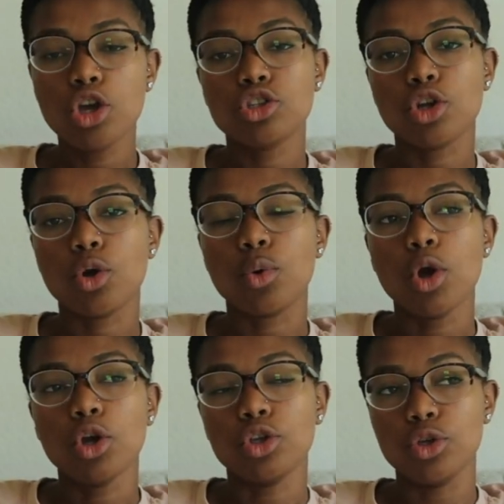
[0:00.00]
So
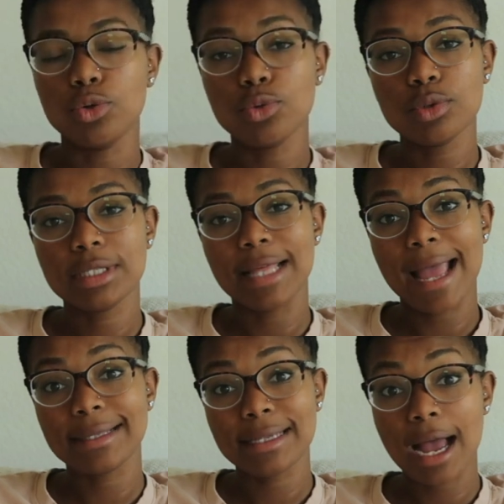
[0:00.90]
use
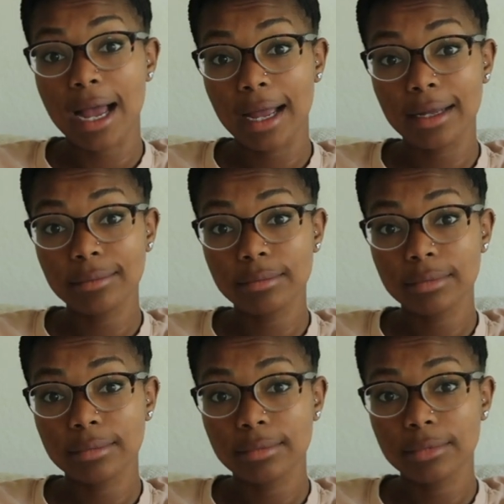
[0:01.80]
that time,
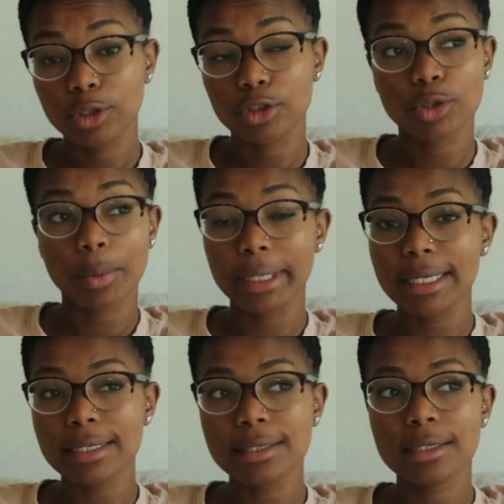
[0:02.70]
your
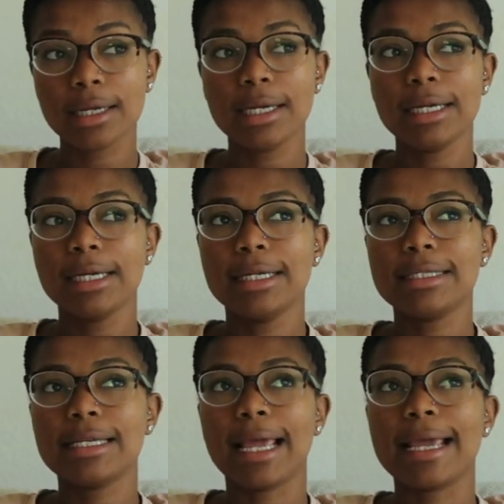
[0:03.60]
20s,
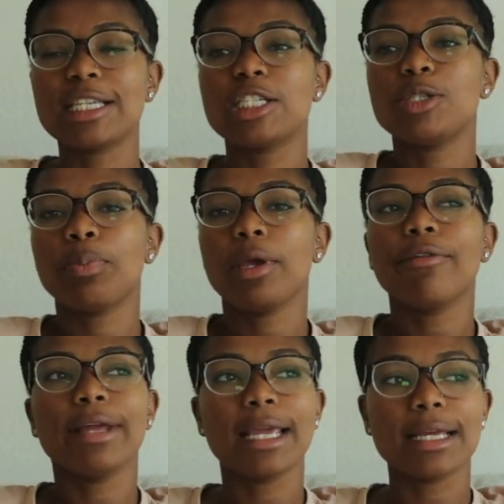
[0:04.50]
to
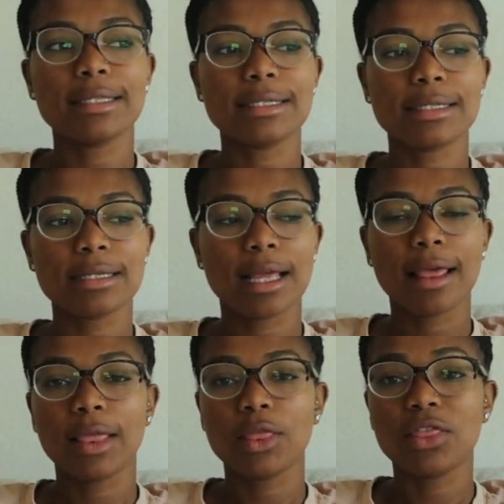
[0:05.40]
experience
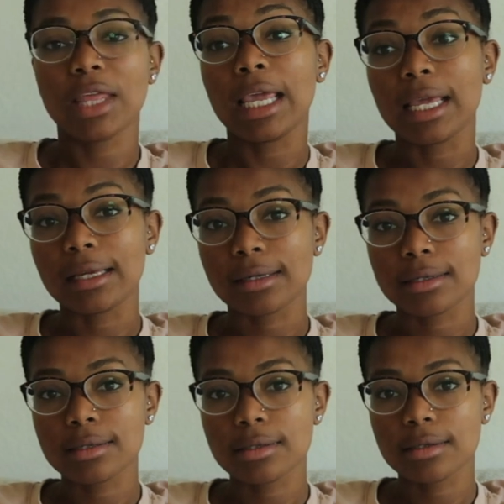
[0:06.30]

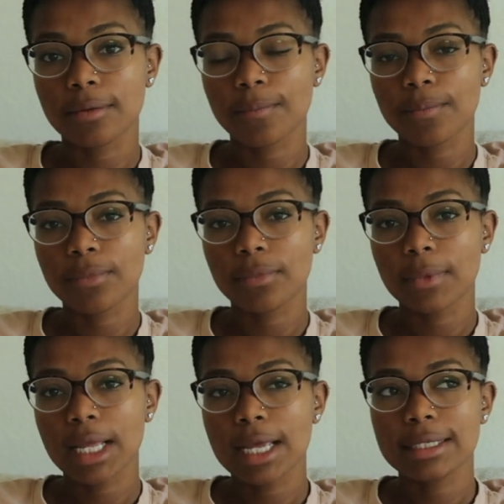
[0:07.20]
things,
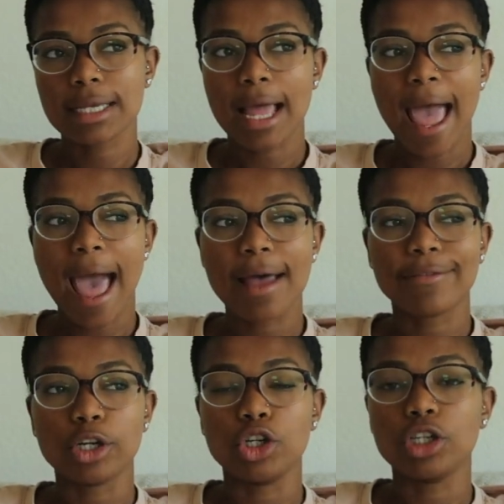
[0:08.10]
to
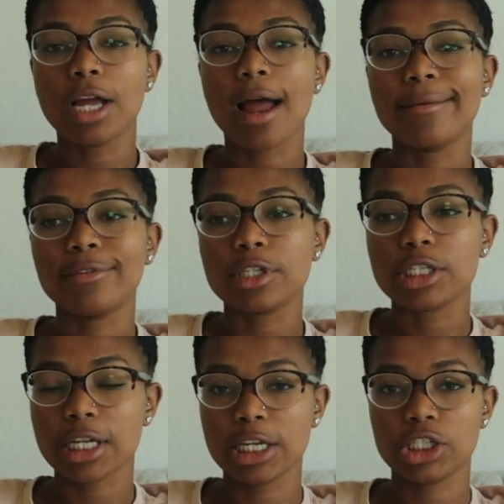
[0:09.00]
have good
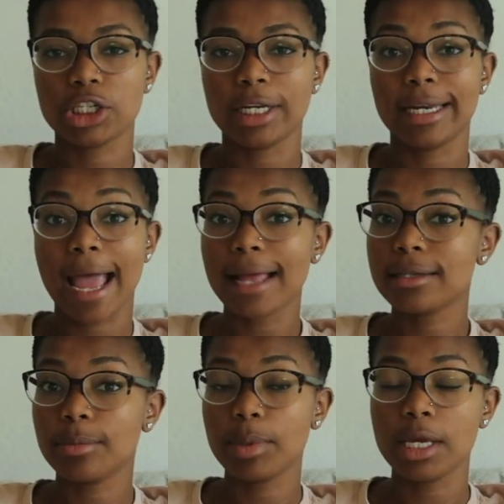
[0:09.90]
conversation, not
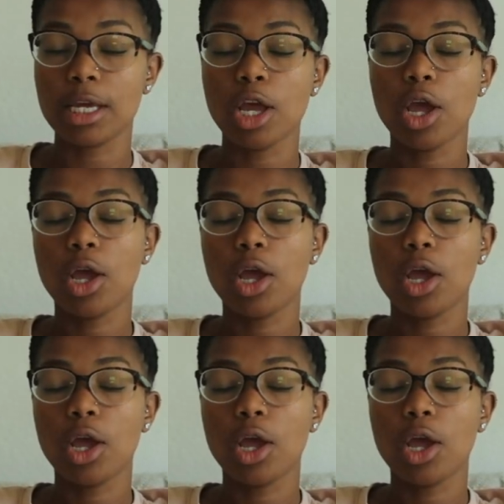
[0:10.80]
to be